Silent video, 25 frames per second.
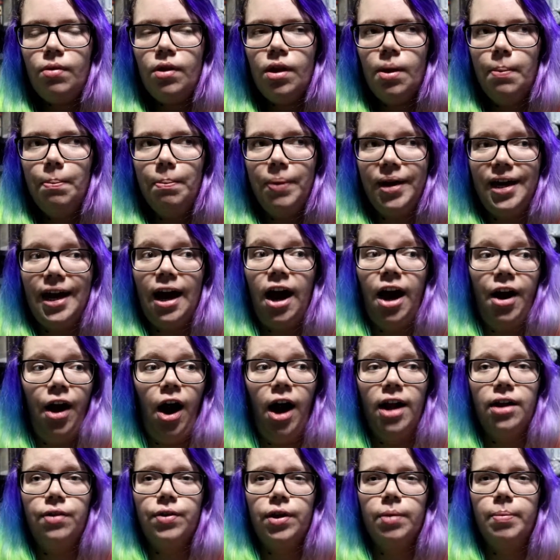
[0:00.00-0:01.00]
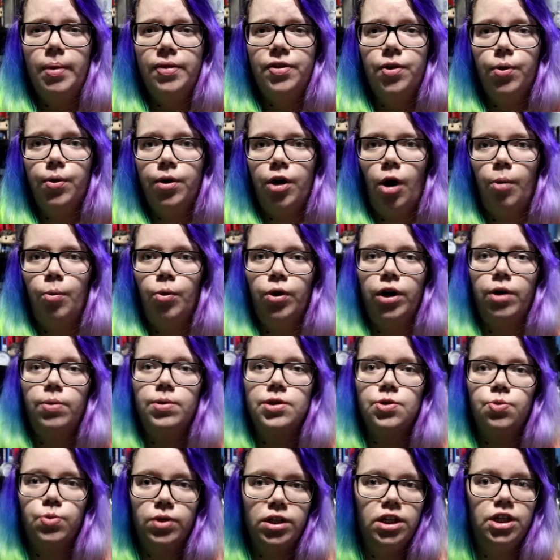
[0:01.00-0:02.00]
But yeah, I highly recommend the audiobook. It
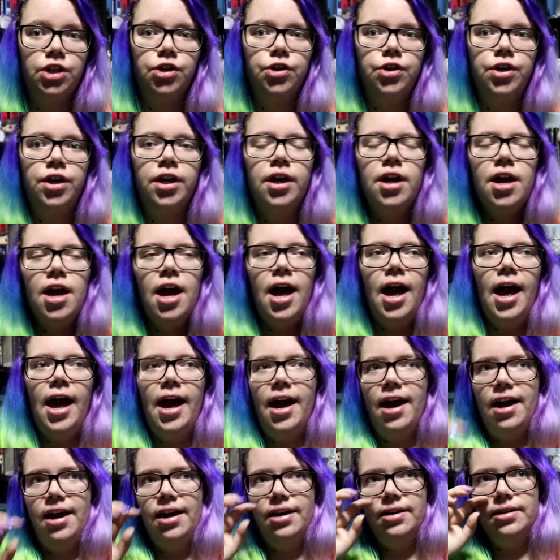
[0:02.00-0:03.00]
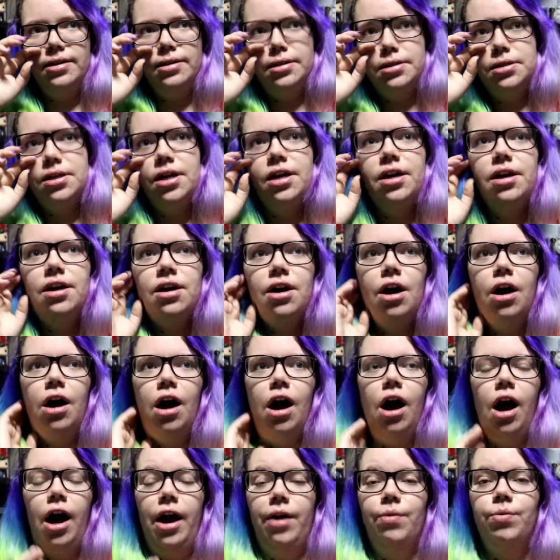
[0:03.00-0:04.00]
was really good, and
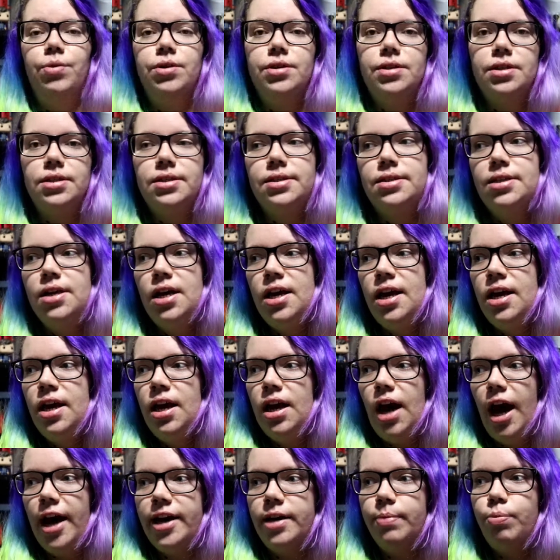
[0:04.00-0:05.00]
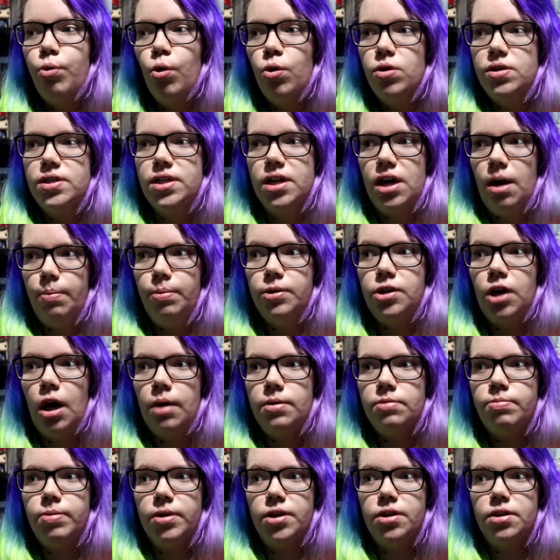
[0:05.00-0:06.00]
I had to pause it a couple times
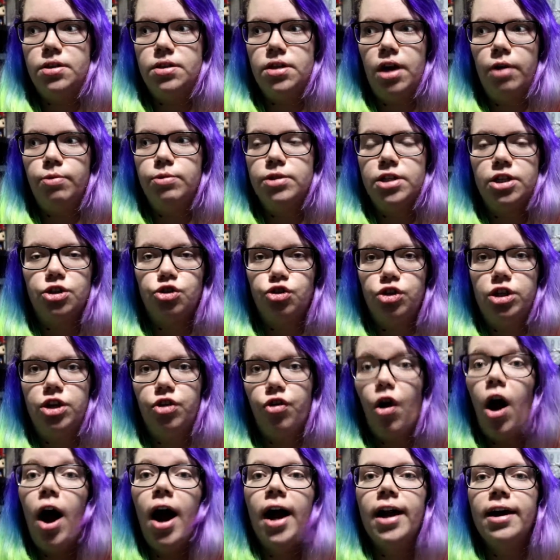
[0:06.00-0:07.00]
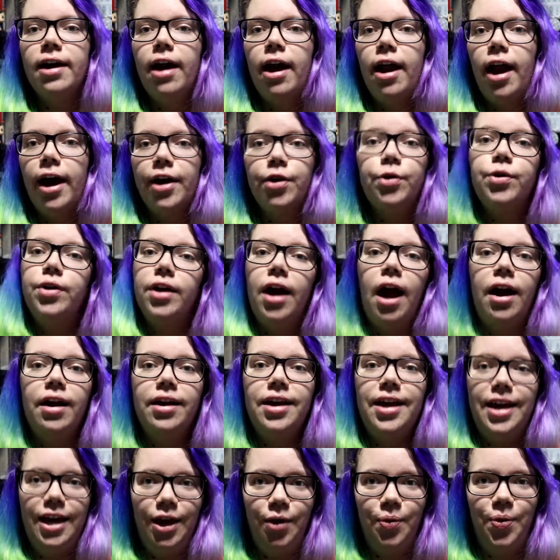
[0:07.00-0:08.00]
because I was literally crying and I couldn't
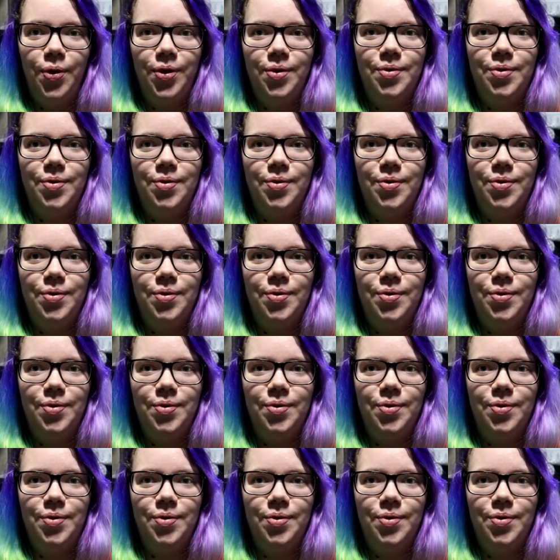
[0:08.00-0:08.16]
hear what